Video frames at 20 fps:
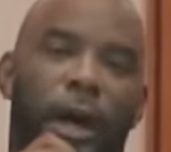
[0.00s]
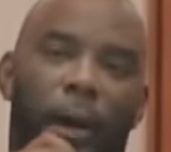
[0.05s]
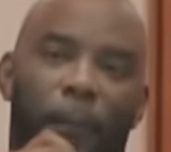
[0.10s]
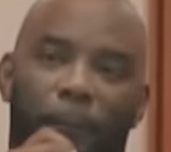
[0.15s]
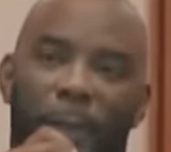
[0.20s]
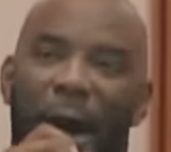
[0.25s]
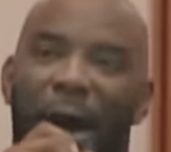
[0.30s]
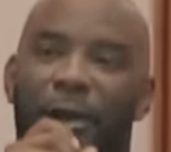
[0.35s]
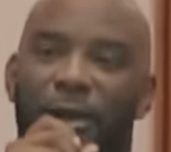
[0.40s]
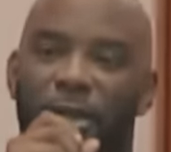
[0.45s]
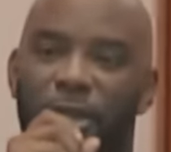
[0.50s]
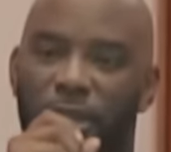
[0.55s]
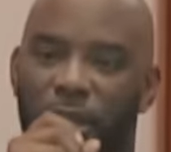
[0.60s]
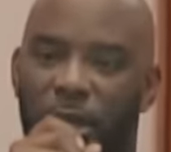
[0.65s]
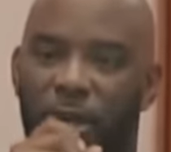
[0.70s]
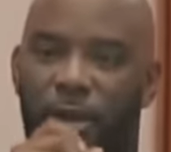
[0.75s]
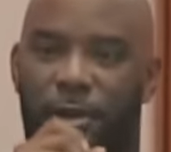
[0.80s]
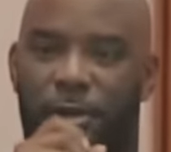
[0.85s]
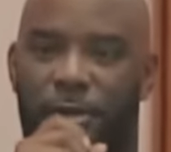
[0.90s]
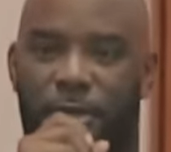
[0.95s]
about a
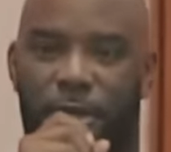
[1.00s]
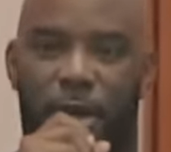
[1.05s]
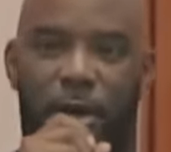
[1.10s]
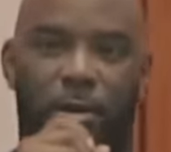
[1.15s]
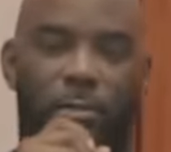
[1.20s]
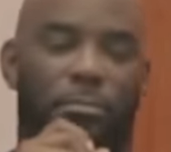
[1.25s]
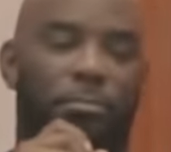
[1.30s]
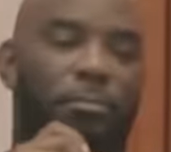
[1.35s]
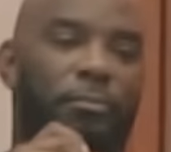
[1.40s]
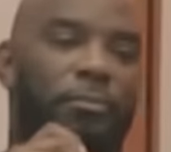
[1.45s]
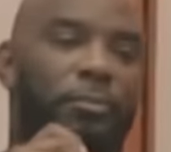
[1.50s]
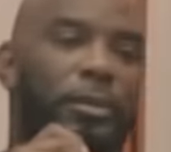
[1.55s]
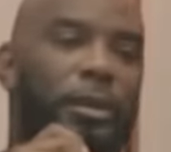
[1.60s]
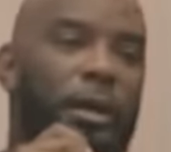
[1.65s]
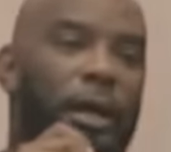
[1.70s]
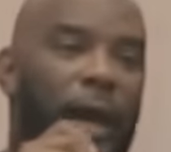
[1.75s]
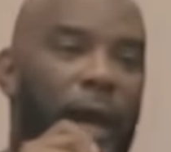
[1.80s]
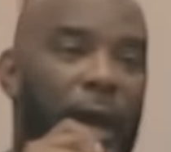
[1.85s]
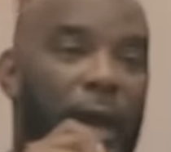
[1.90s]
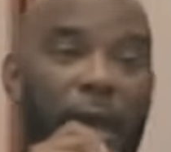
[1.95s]
year ago.
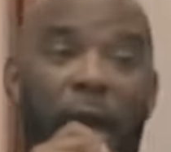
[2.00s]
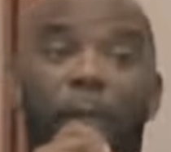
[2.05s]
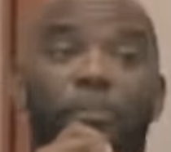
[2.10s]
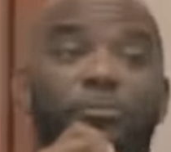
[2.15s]
And